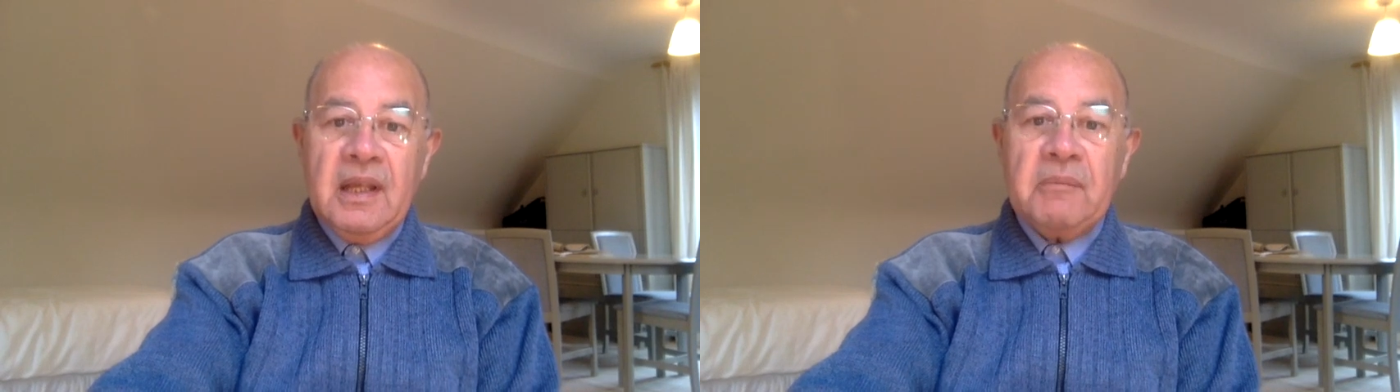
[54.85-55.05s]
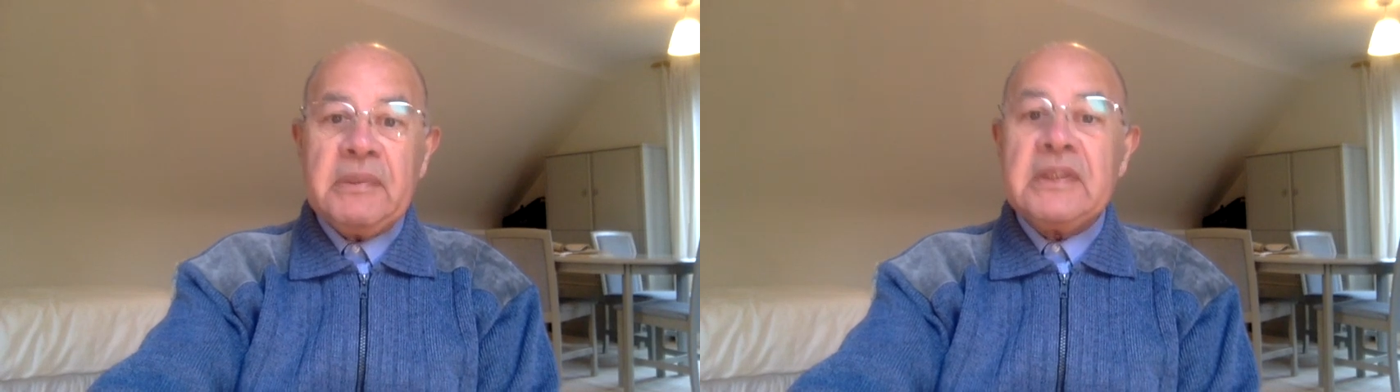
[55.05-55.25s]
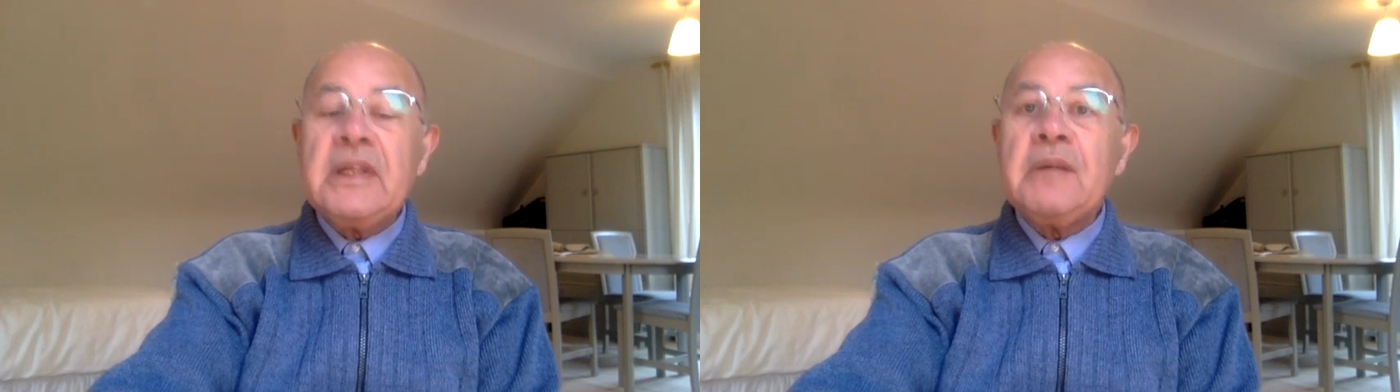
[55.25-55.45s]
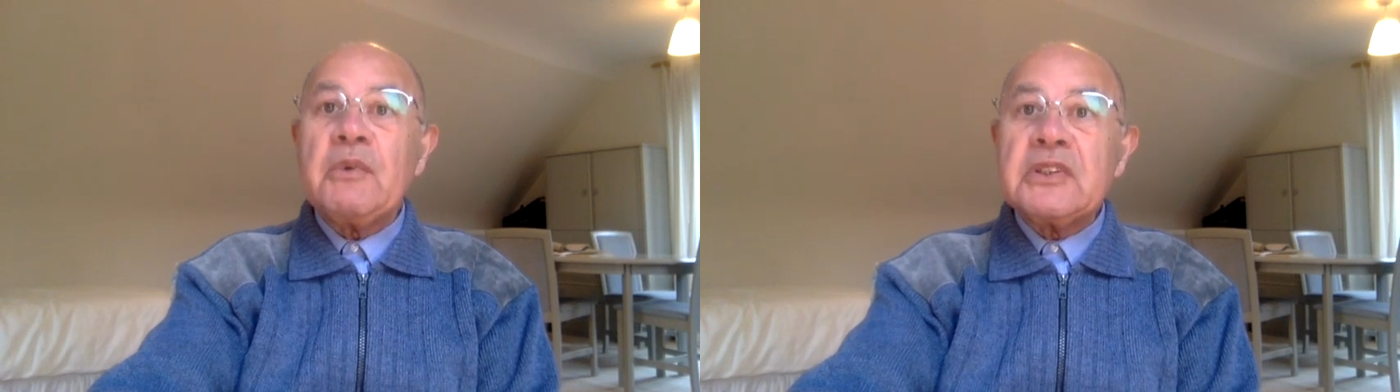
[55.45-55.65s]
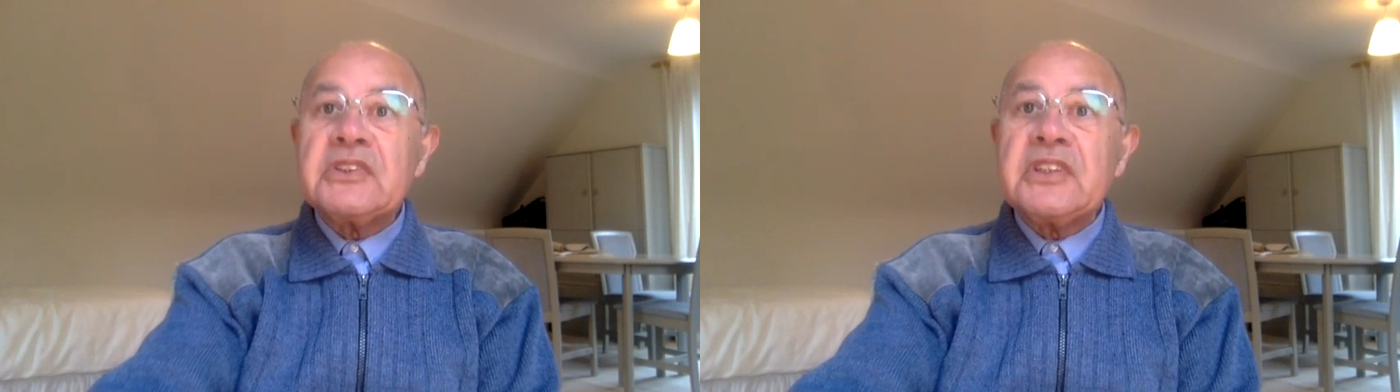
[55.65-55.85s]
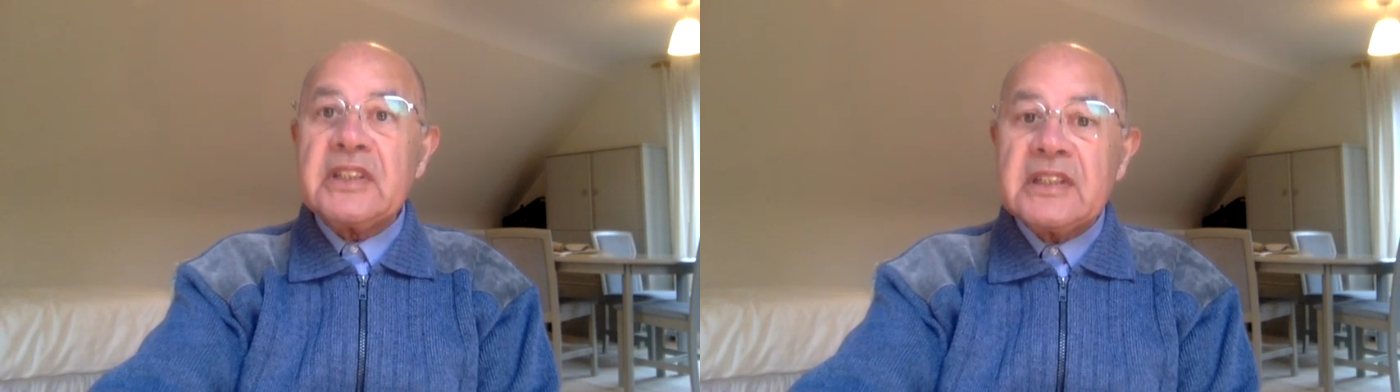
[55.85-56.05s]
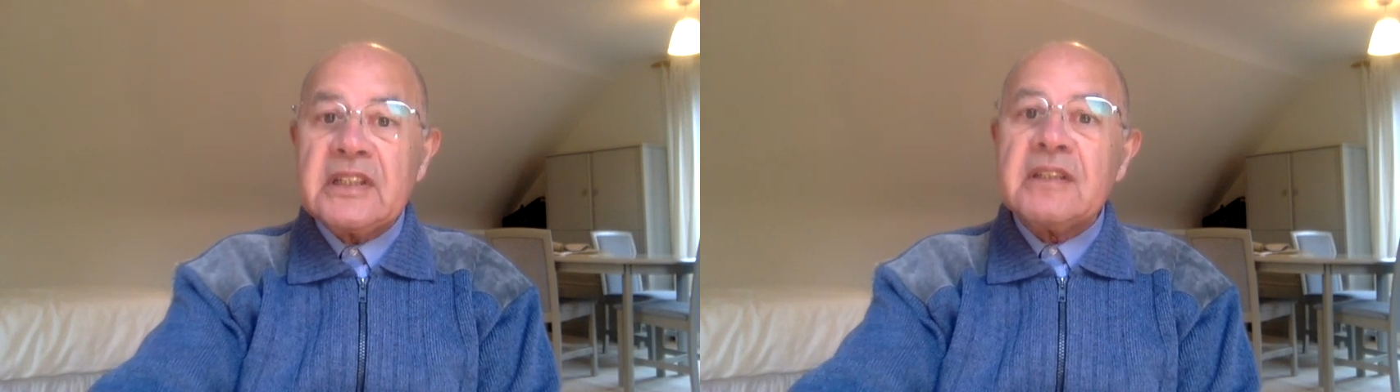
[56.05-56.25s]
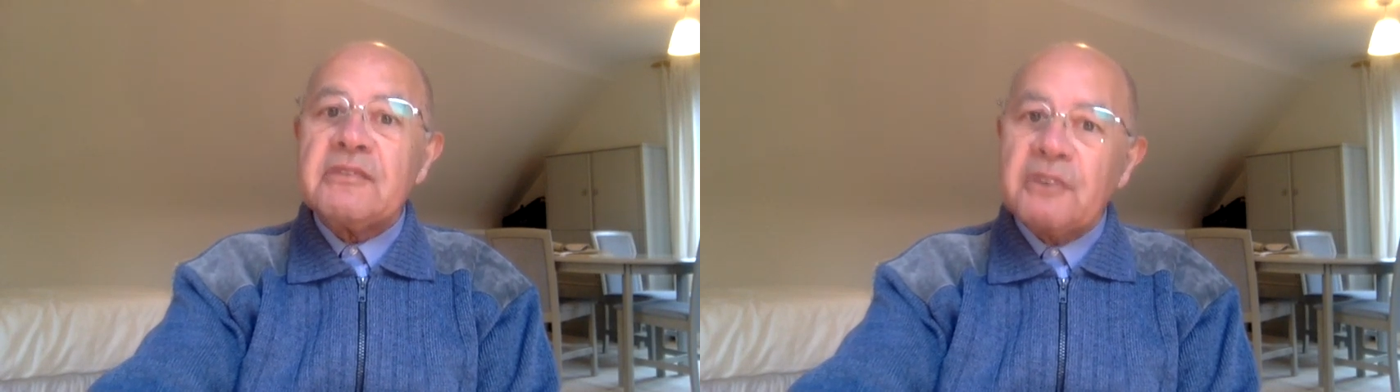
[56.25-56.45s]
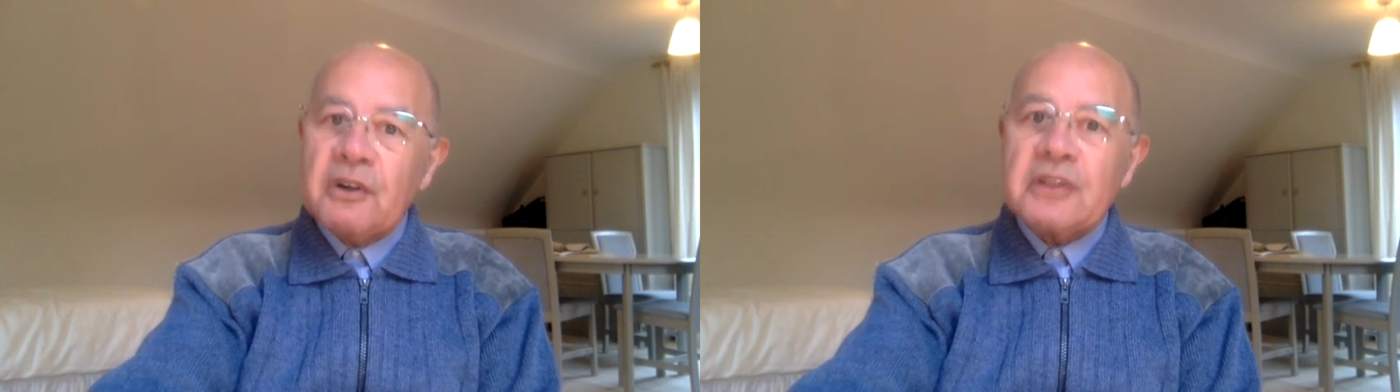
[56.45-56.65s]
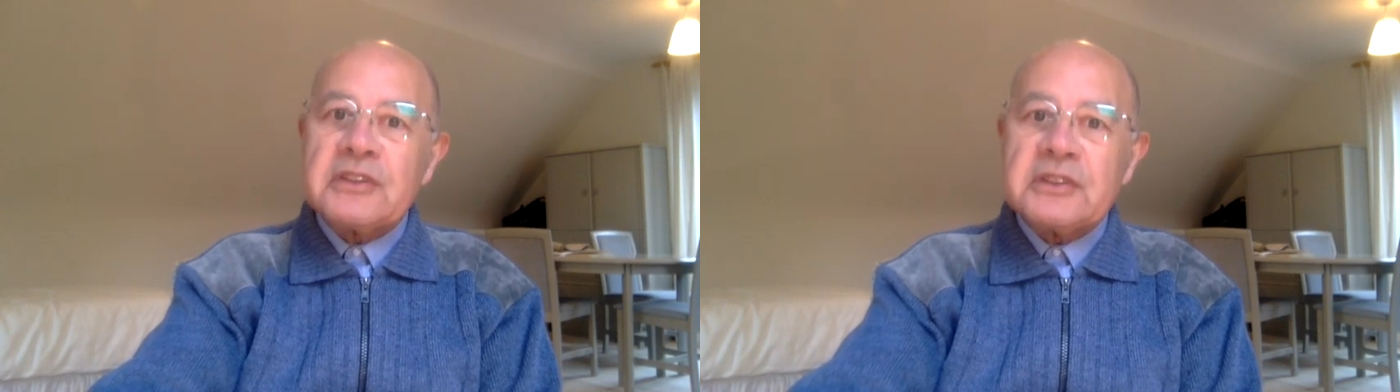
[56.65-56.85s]
But he was seeking
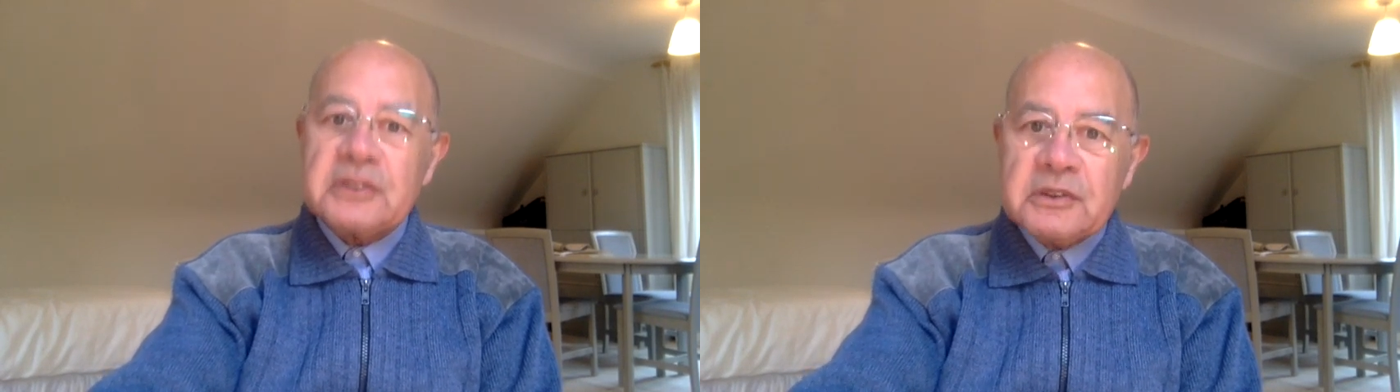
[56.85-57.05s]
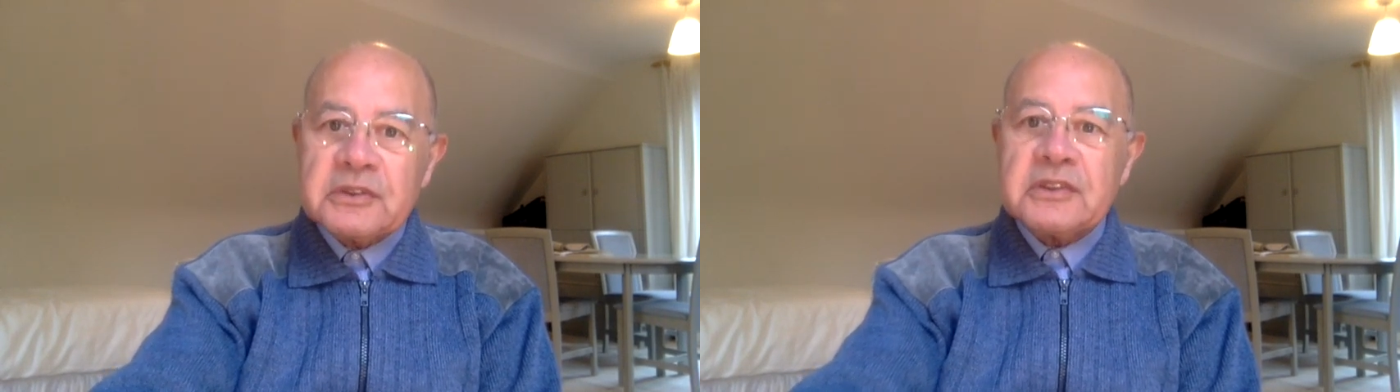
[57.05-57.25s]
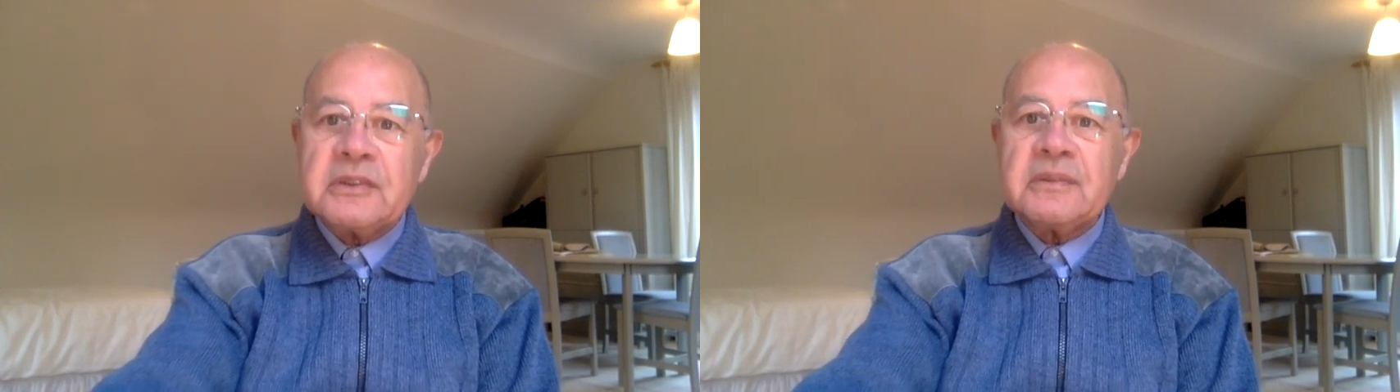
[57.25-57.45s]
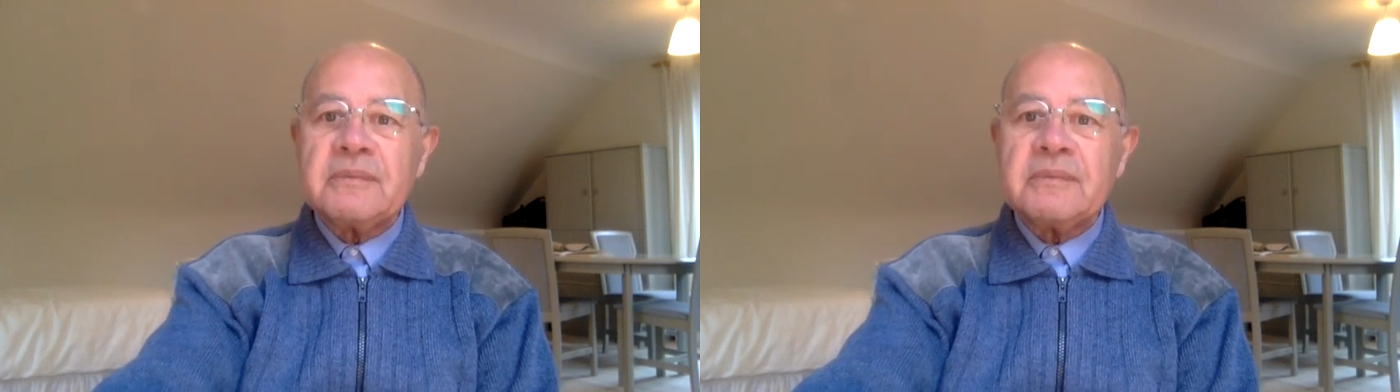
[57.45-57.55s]
for the truth.